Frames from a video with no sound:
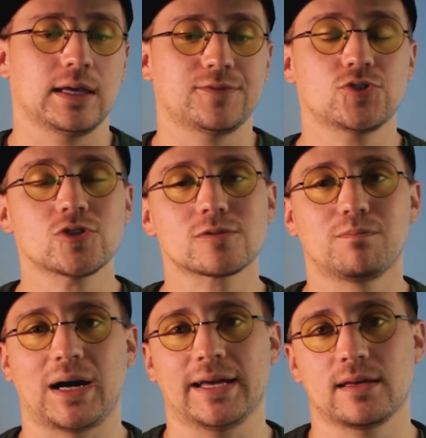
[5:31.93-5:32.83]
If you
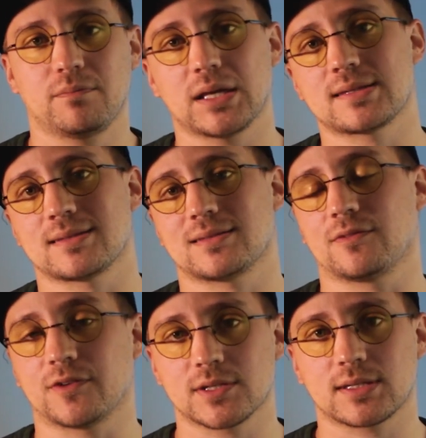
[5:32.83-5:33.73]
just buy a business
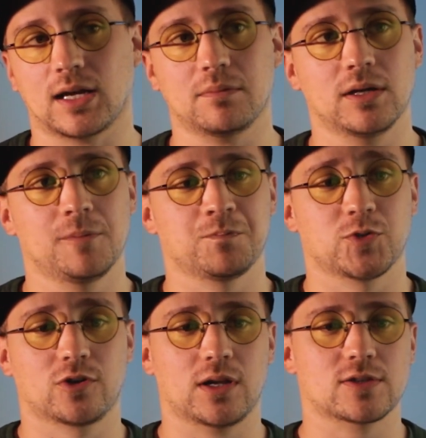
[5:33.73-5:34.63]
the first time,
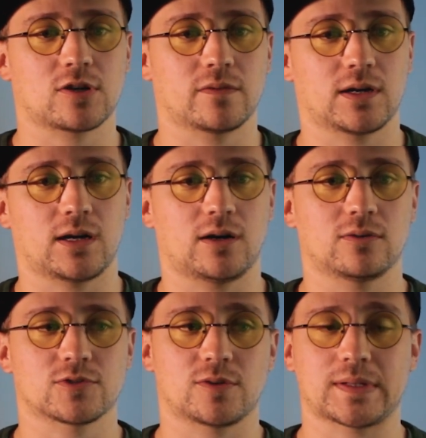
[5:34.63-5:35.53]
you're going to discover
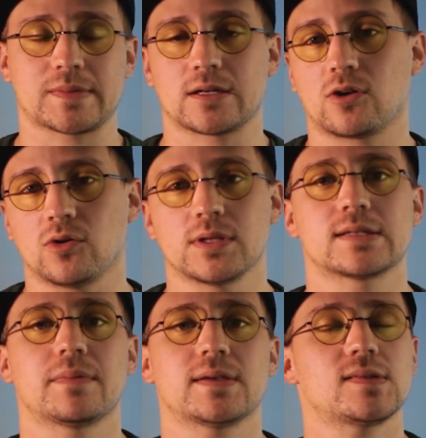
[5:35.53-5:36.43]
how sometimes the code
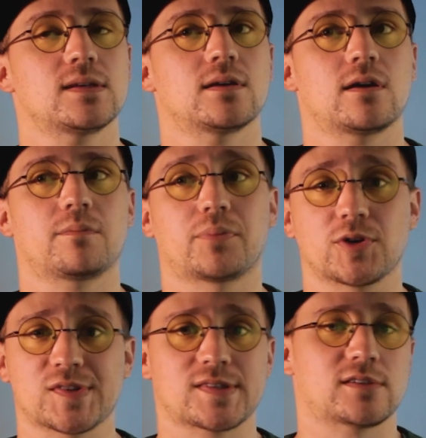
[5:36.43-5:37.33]
is messier,
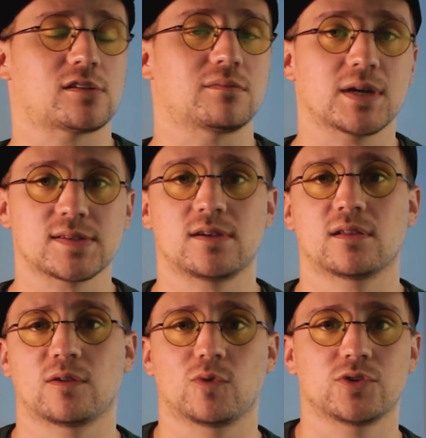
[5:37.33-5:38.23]
processes are messier
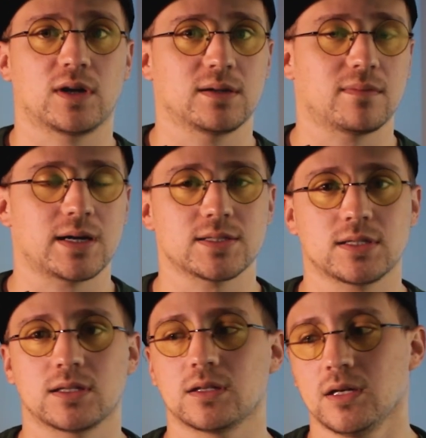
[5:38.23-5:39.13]
than what you can
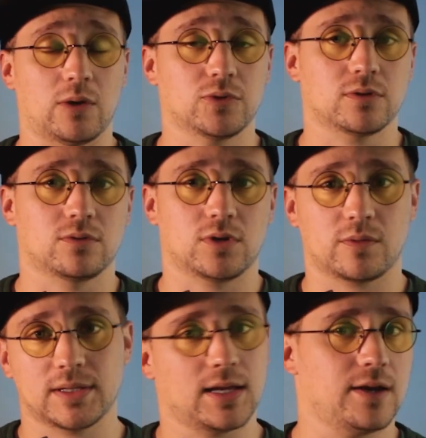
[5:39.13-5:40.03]
imagine. I would
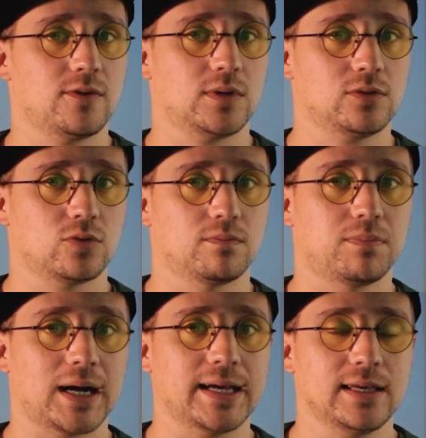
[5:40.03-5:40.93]
recommend everyone to
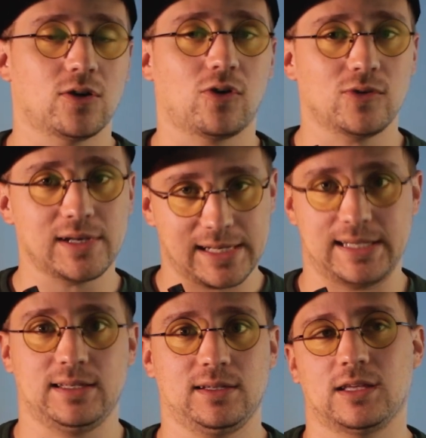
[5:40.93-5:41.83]
buy
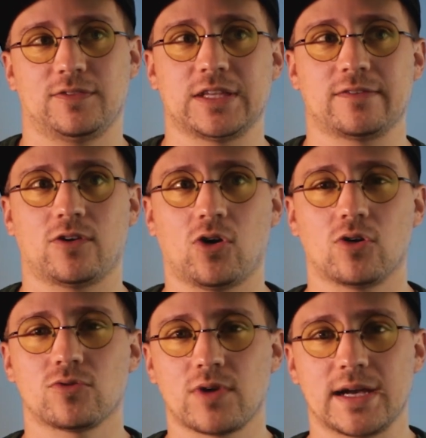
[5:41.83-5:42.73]
only if they've
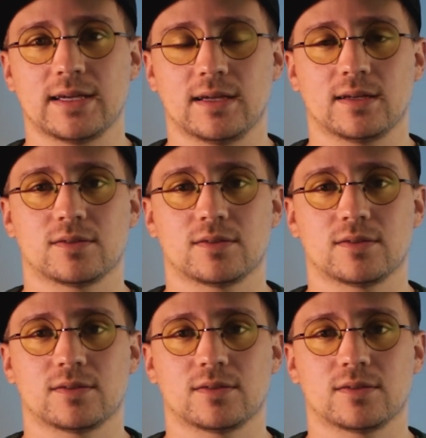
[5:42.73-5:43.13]
already